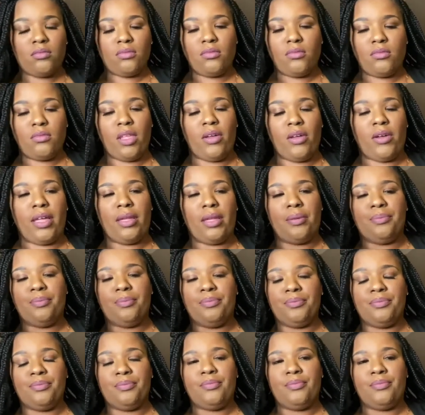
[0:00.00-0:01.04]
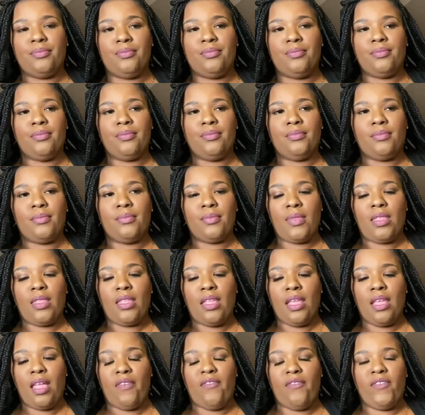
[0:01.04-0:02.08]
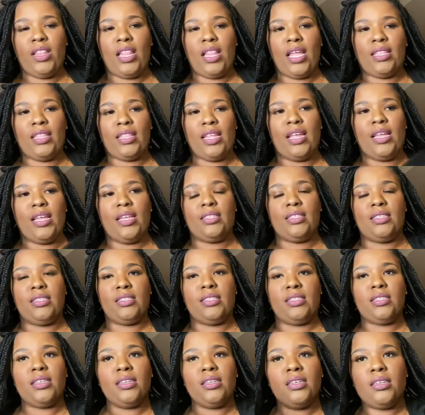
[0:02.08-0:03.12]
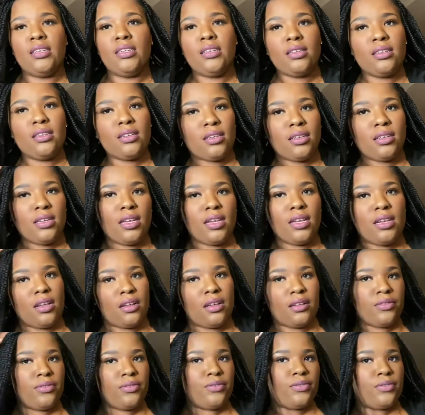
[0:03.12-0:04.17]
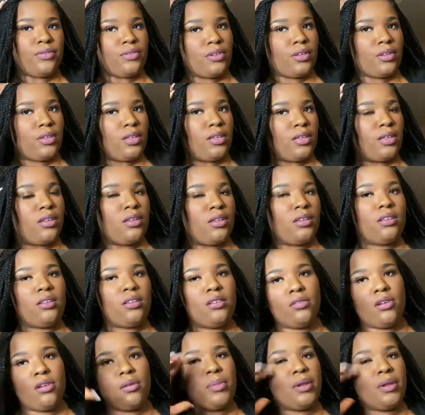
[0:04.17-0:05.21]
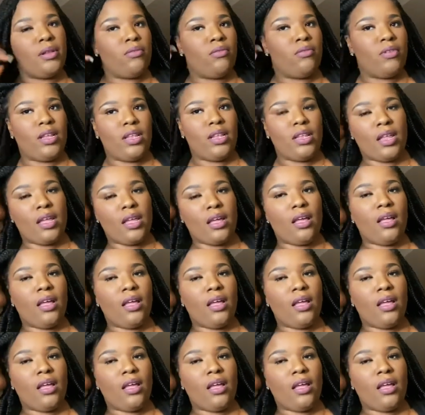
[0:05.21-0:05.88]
Okay. I feel like that's good enough. Rub it on in there.